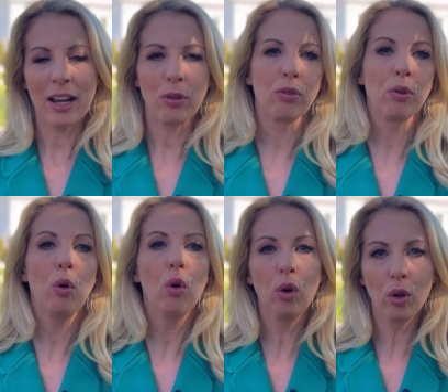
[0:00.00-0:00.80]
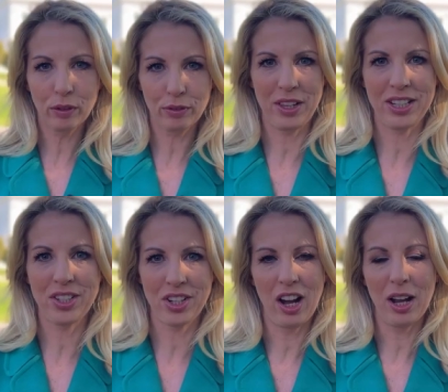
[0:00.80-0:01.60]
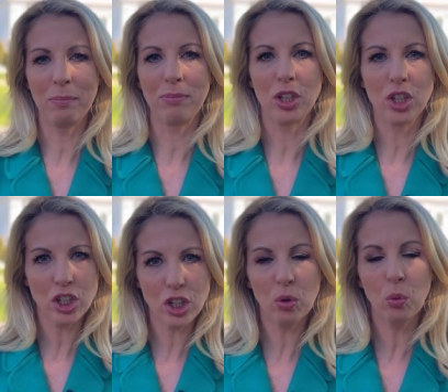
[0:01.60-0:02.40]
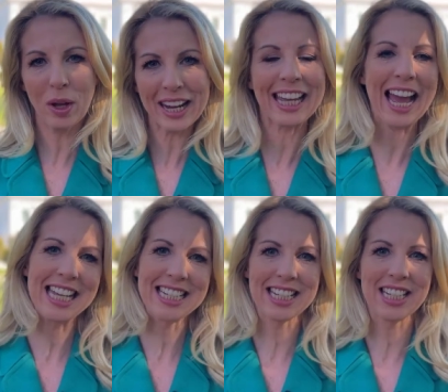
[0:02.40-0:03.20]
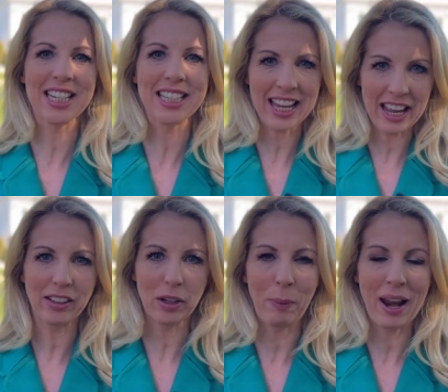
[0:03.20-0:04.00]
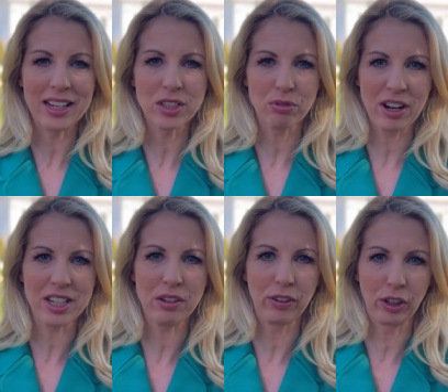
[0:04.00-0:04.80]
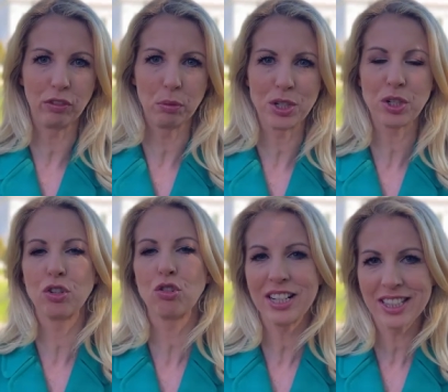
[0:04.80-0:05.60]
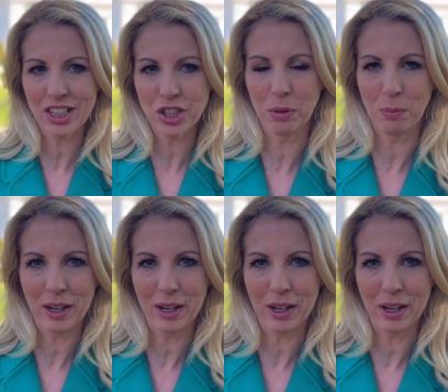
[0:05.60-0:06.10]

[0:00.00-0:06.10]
Now, through all of this time, the new winning candidate is getting their plans ready for government, the transition